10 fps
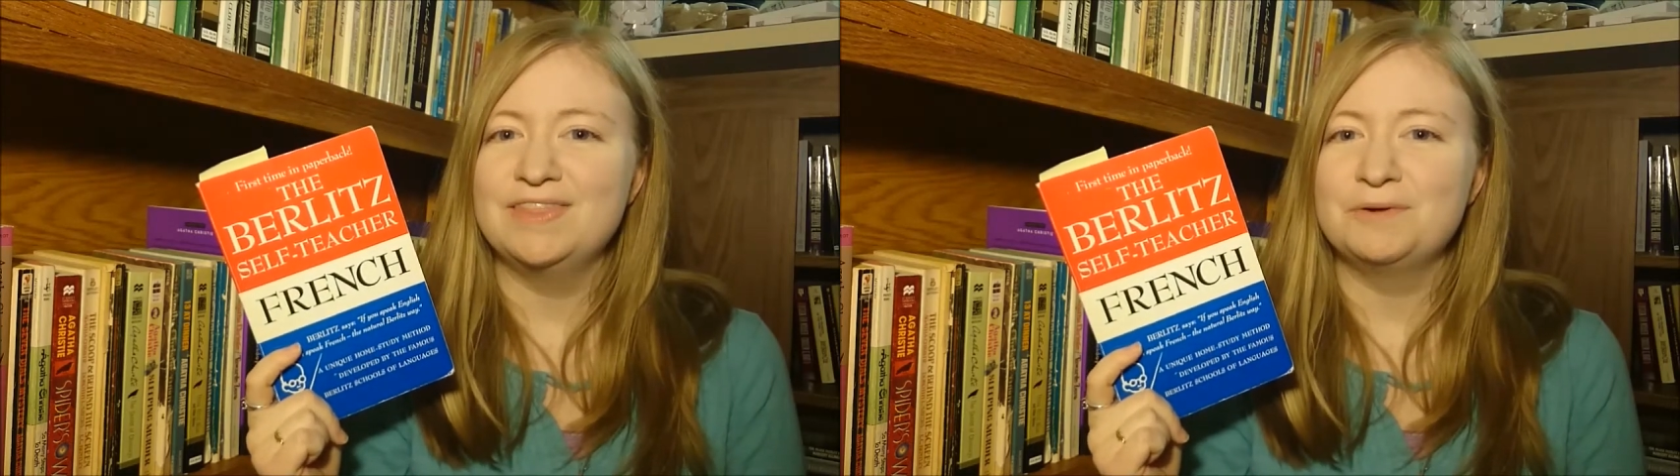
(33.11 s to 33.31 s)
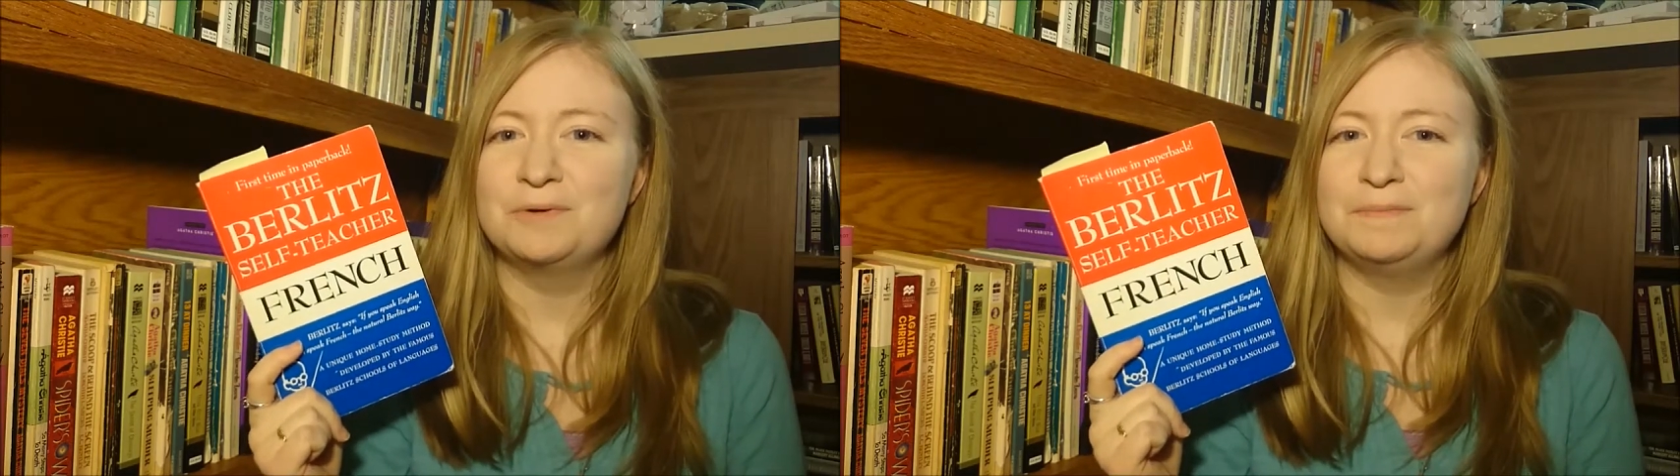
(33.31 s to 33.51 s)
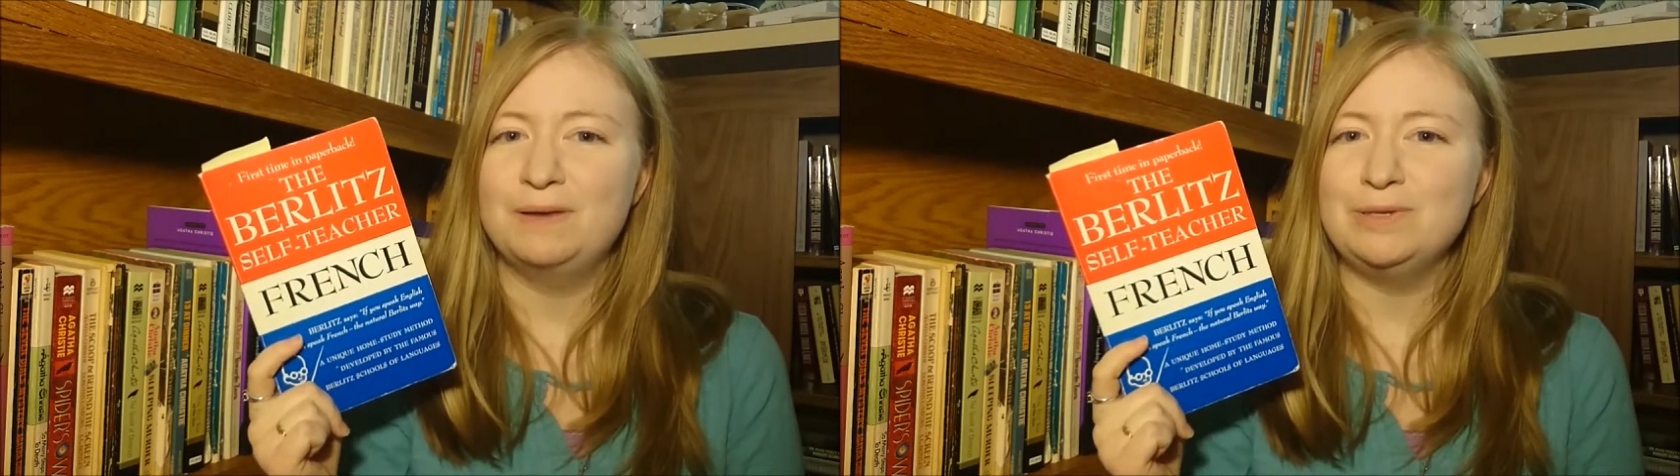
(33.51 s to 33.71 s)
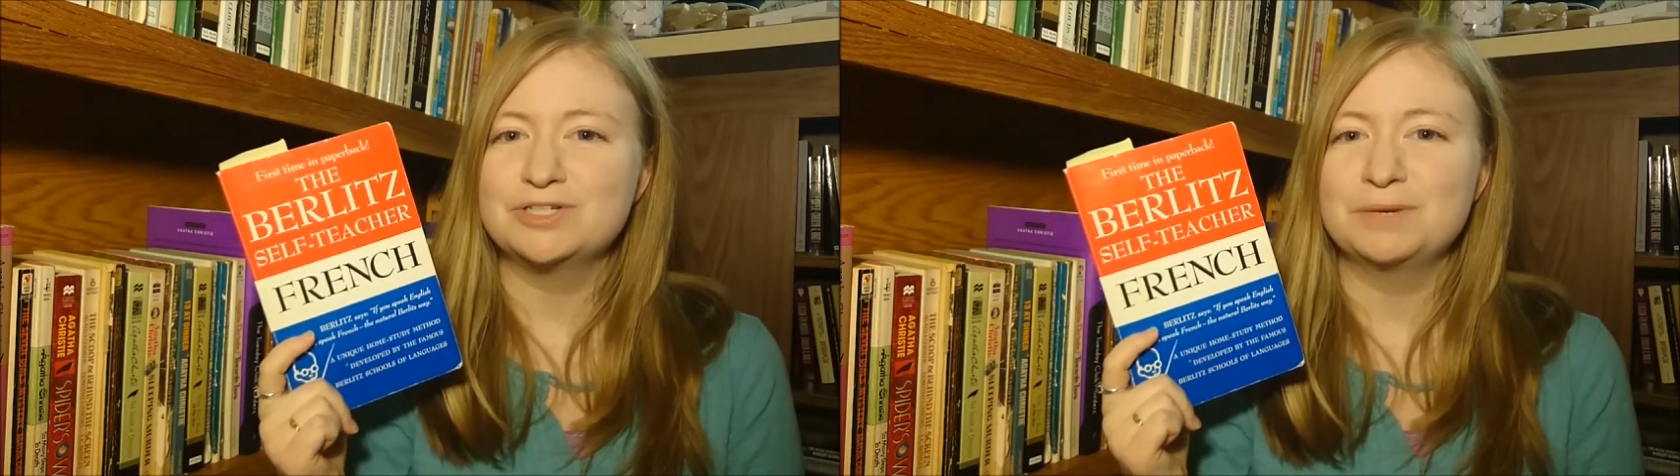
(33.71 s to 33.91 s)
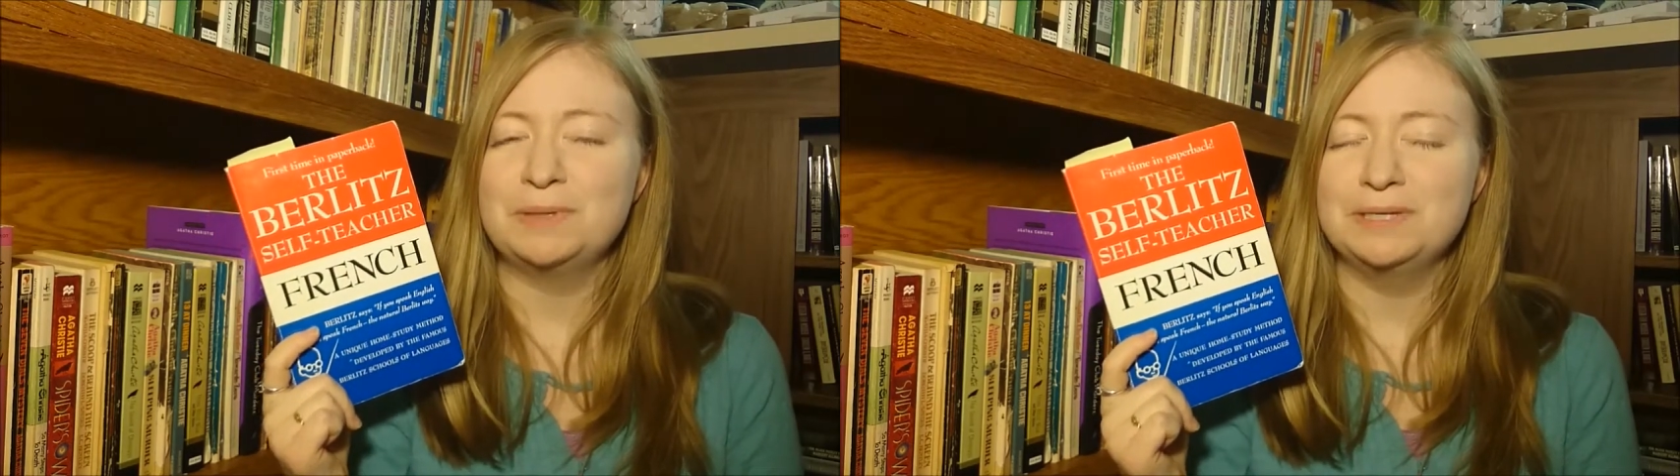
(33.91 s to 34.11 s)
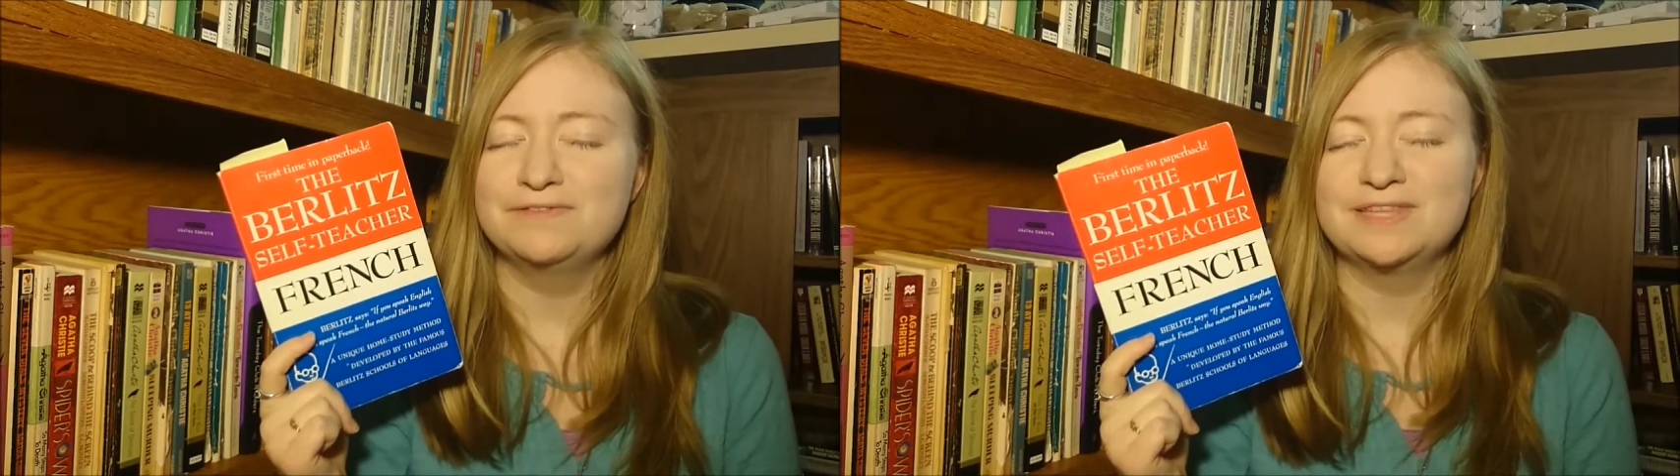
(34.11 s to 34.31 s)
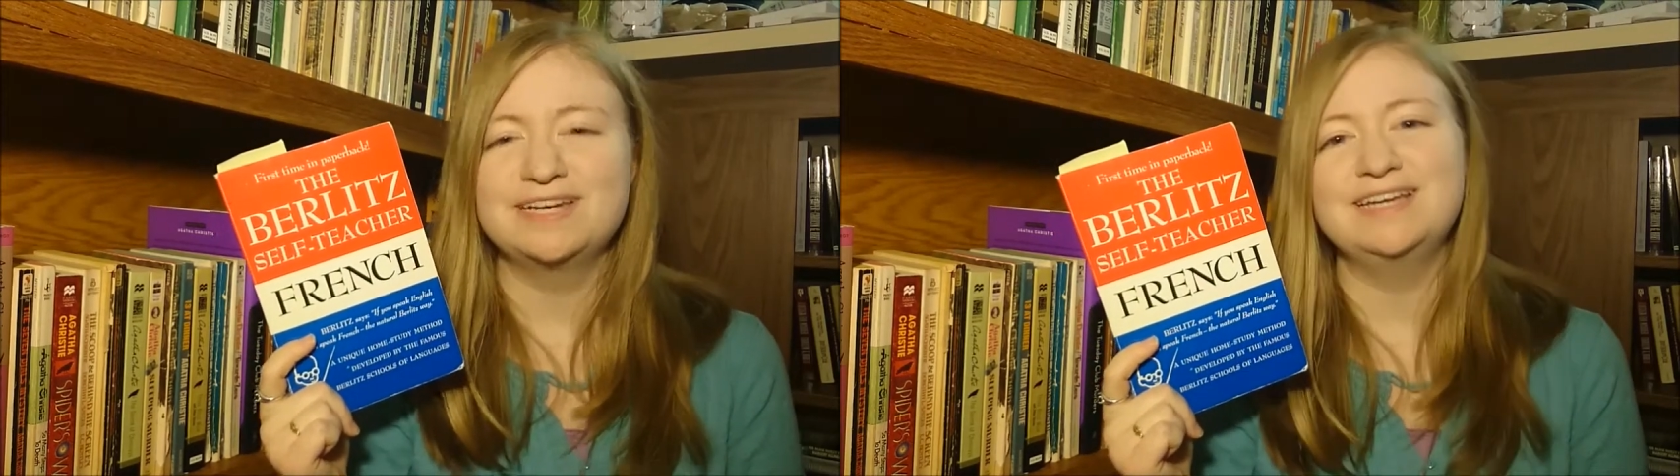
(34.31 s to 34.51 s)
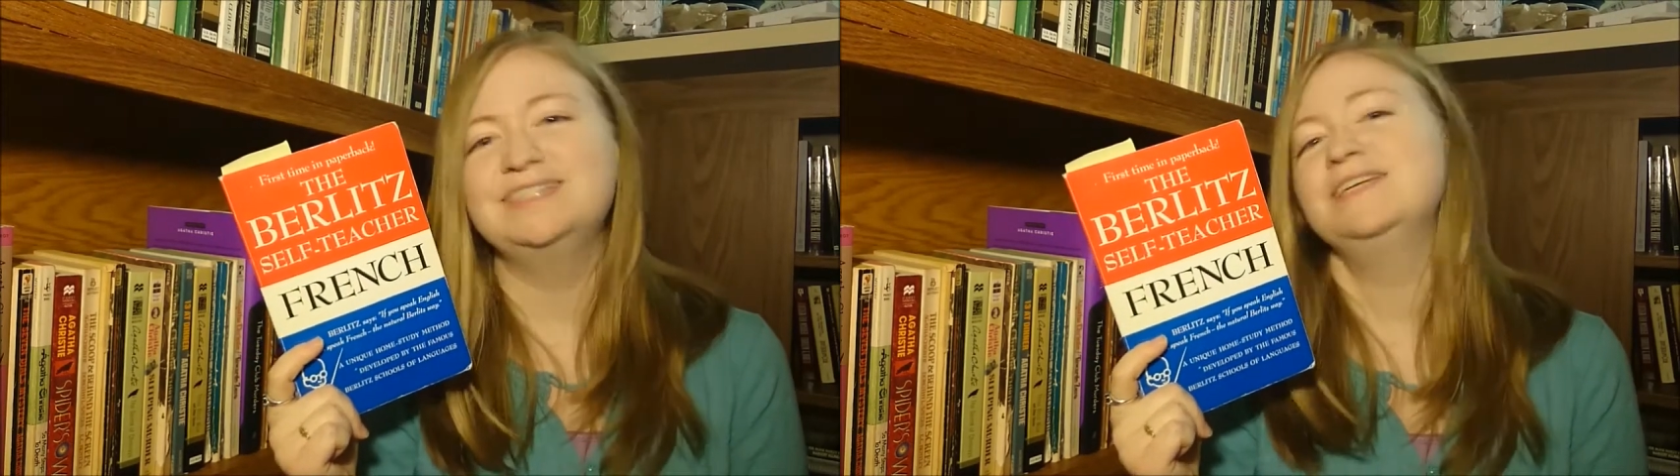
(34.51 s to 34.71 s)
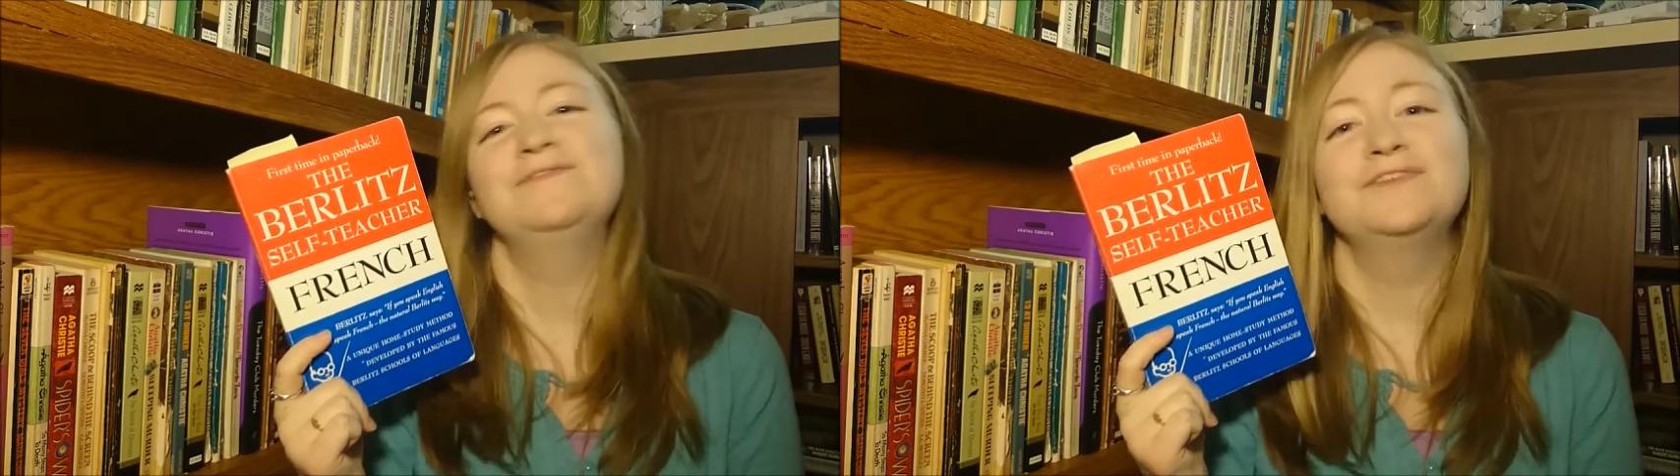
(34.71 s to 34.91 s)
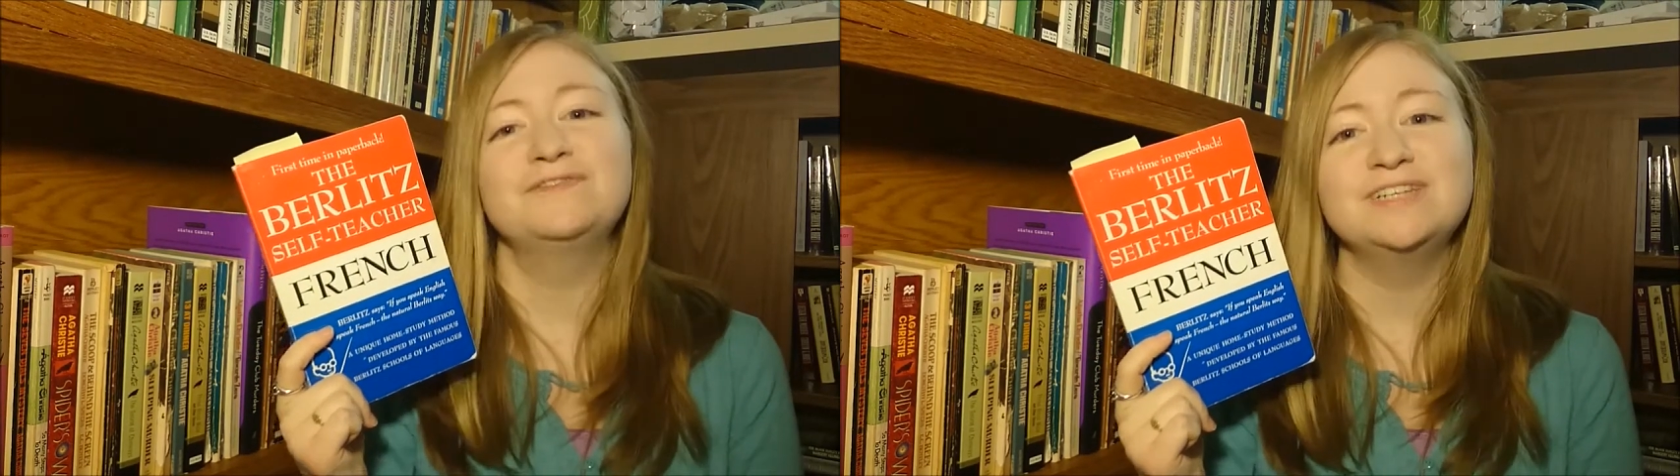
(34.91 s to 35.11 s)
They were published, I believe, in the
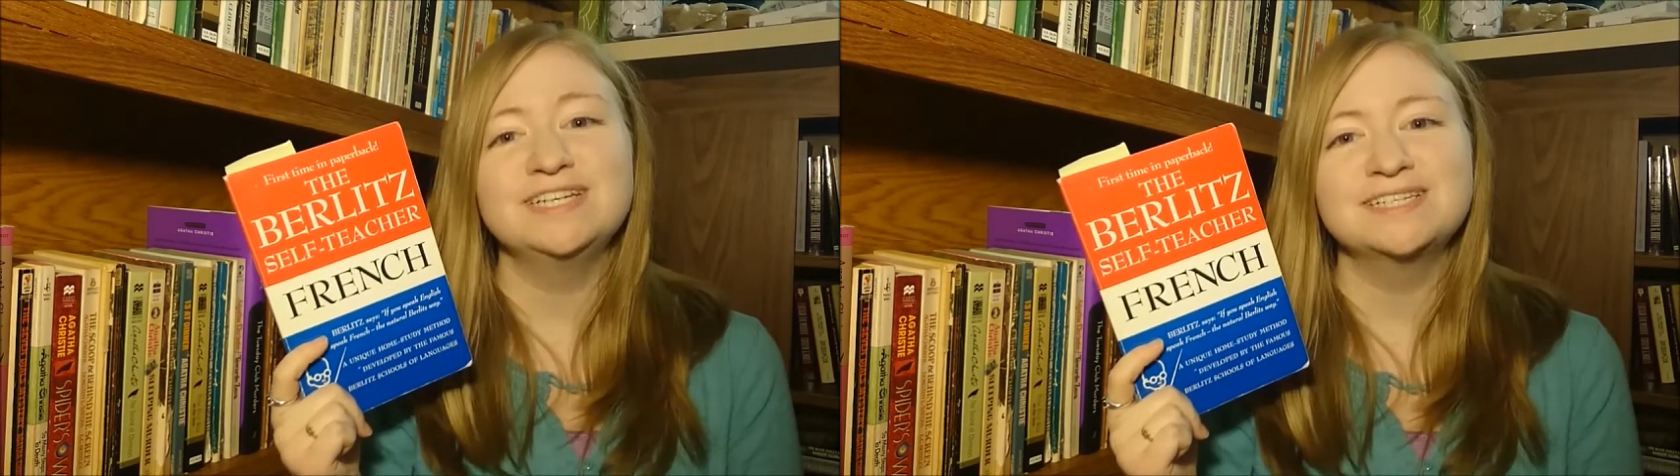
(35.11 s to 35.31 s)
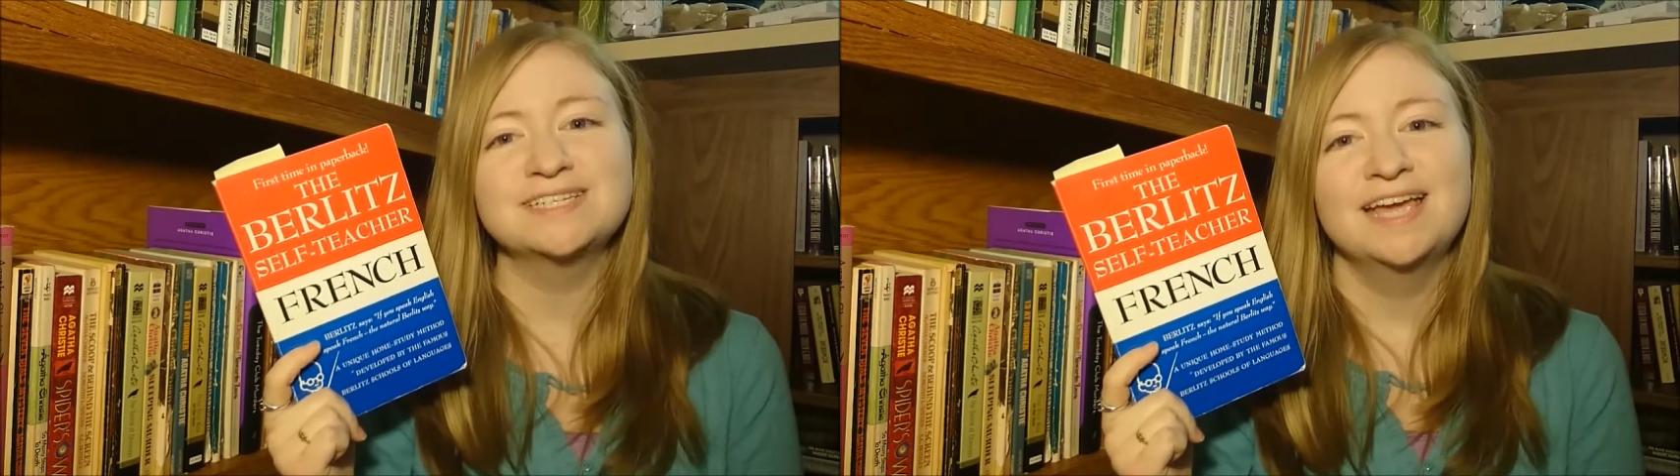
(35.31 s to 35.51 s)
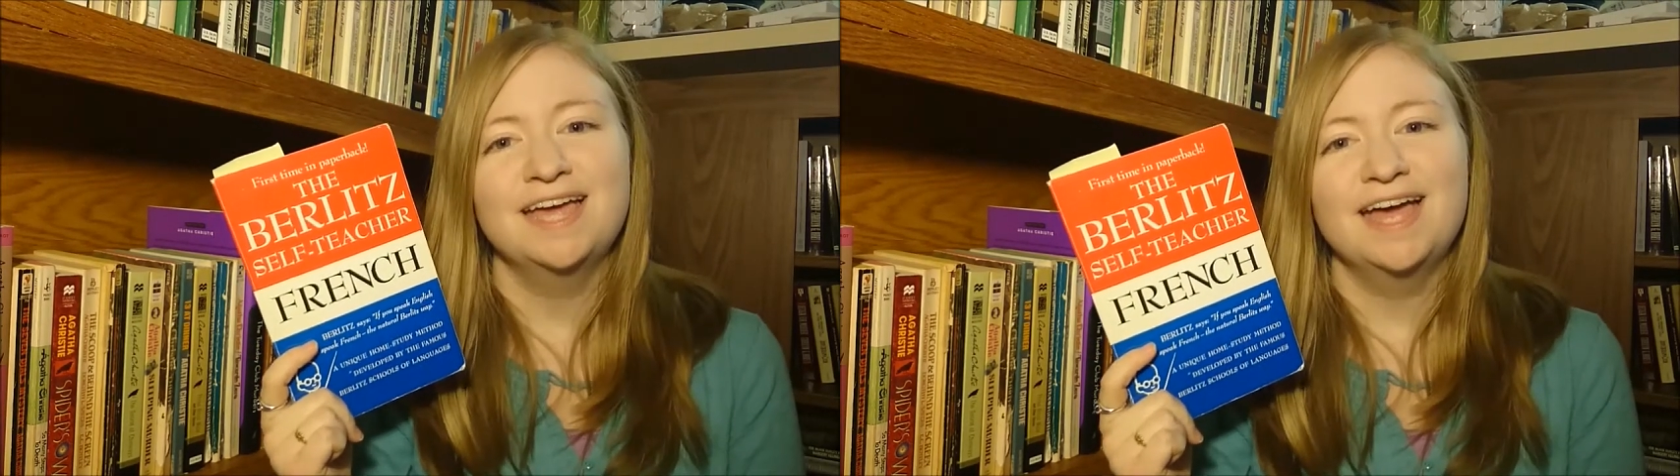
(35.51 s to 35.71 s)
1950s.